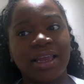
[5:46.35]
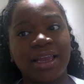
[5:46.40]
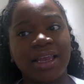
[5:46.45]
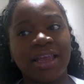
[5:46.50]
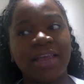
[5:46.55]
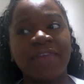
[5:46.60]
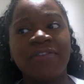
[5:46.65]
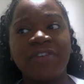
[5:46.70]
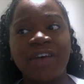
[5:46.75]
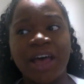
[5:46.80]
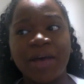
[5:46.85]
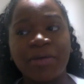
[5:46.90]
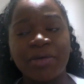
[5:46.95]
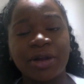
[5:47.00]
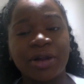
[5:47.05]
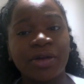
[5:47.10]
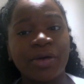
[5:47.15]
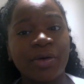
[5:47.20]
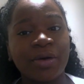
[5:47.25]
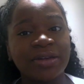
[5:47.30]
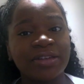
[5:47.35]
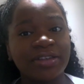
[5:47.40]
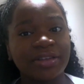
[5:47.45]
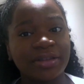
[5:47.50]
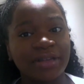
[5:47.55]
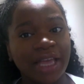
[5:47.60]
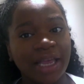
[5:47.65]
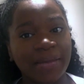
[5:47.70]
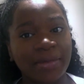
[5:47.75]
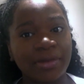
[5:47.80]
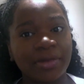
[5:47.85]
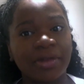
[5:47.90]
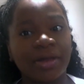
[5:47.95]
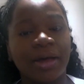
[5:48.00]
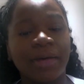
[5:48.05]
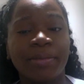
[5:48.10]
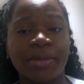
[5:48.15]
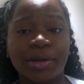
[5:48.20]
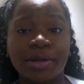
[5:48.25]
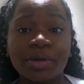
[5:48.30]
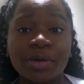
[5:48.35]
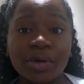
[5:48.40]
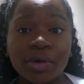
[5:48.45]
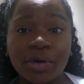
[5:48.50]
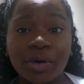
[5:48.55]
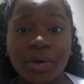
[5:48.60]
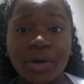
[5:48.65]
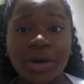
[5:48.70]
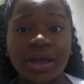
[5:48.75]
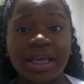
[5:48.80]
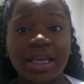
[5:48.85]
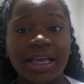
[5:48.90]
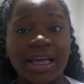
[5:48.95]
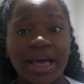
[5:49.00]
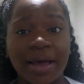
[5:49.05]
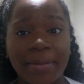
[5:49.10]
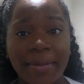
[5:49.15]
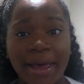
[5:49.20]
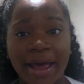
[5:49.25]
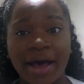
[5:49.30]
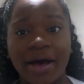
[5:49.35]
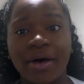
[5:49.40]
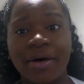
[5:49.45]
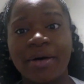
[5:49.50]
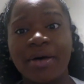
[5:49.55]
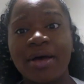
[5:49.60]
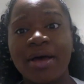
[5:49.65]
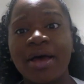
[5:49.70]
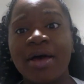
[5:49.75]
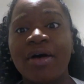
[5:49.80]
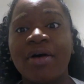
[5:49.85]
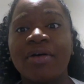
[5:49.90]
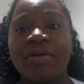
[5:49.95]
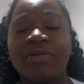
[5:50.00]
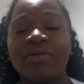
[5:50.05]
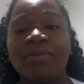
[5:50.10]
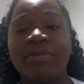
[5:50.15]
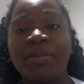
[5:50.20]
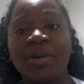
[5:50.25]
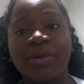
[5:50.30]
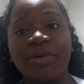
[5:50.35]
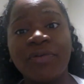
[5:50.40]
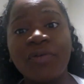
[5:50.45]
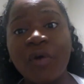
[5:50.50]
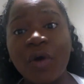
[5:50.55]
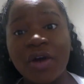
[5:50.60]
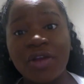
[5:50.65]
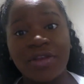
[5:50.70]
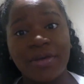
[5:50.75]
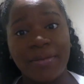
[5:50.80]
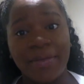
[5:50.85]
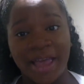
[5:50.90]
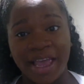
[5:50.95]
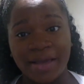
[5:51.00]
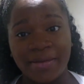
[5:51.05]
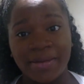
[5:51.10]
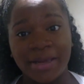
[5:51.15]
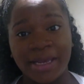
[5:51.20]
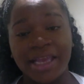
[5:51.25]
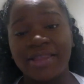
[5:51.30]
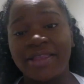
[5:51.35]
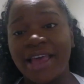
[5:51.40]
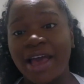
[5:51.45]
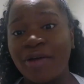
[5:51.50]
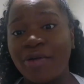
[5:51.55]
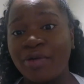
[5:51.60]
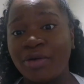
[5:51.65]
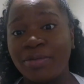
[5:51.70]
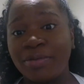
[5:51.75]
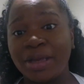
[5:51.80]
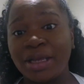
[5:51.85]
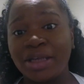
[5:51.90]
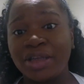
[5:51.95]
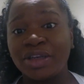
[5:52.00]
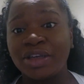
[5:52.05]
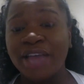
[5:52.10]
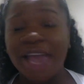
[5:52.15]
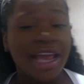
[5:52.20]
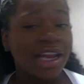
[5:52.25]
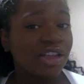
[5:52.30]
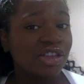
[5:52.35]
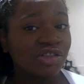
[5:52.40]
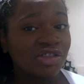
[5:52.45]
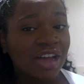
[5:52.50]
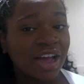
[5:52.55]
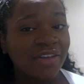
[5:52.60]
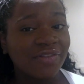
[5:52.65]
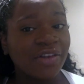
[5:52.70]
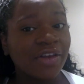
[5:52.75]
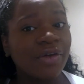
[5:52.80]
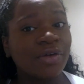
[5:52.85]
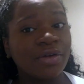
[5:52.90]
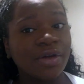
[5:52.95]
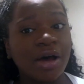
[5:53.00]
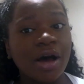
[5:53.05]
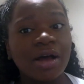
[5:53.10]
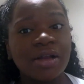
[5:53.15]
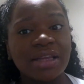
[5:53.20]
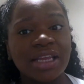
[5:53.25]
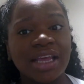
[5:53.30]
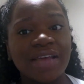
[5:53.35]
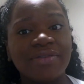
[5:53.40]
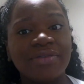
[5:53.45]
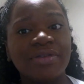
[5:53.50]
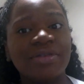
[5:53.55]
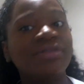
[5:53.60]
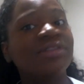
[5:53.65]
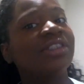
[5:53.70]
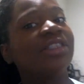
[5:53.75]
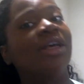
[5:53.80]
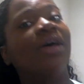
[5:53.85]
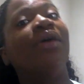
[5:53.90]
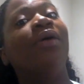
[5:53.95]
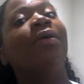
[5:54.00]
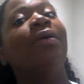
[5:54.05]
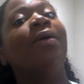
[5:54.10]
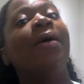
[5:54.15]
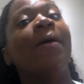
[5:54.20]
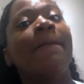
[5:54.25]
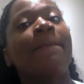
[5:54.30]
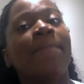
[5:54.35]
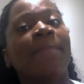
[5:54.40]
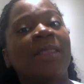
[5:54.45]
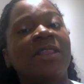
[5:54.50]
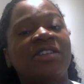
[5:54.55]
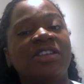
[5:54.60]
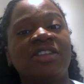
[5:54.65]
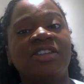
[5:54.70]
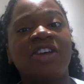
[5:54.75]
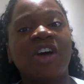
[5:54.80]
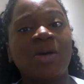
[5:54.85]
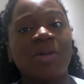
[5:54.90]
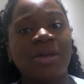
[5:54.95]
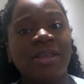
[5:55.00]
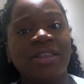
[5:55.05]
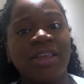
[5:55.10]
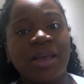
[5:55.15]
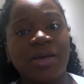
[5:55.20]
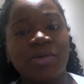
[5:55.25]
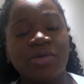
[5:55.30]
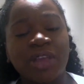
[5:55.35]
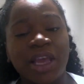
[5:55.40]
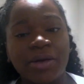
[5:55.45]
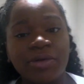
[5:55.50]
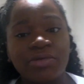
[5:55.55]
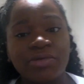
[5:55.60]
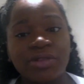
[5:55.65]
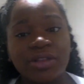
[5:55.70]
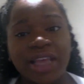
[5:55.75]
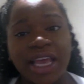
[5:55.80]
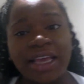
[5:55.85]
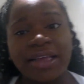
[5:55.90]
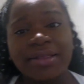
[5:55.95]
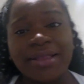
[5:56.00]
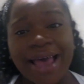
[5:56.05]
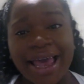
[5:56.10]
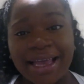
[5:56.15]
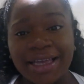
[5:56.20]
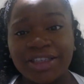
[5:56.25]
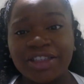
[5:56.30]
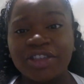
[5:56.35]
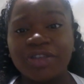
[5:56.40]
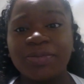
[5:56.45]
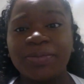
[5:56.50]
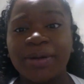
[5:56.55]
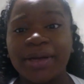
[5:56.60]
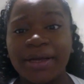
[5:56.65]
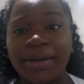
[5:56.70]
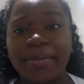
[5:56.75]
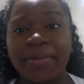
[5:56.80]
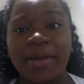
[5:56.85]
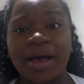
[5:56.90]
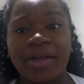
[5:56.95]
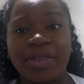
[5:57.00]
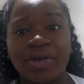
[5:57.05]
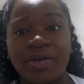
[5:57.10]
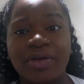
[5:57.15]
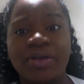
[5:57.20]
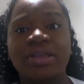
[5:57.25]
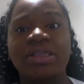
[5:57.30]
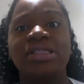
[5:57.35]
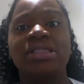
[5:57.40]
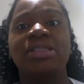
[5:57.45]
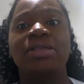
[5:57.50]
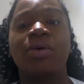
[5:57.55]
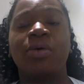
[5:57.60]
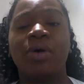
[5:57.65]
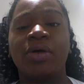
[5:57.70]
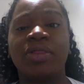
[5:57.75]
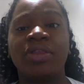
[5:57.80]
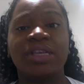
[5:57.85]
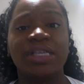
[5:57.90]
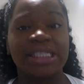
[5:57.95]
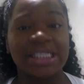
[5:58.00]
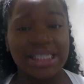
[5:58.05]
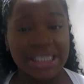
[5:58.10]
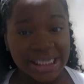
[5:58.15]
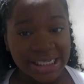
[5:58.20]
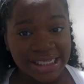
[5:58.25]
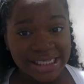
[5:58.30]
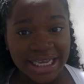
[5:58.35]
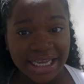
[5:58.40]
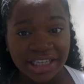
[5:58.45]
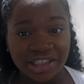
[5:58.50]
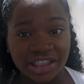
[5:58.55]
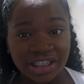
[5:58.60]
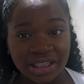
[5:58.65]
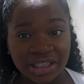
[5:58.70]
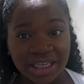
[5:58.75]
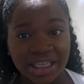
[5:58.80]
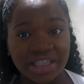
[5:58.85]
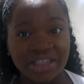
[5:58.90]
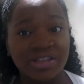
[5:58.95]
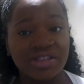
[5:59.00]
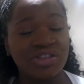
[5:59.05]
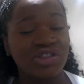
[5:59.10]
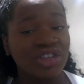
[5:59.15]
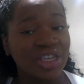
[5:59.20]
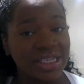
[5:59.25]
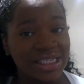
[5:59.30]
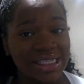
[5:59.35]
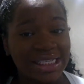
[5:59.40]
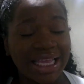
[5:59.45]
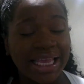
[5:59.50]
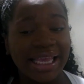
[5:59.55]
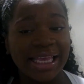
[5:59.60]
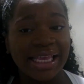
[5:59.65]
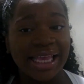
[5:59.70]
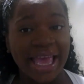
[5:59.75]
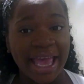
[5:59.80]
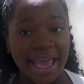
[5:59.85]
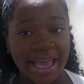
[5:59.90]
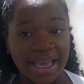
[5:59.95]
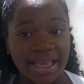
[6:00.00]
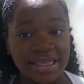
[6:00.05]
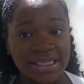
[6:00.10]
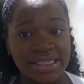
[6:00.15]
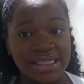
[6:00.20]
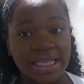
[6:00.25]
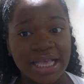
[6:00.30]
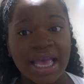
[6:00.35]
if I were to go into labor, the umbilical cord could come out before the baby, and that would be catastrophic on all levels. So she told me that they they like to put mothers on the C-section list just in case,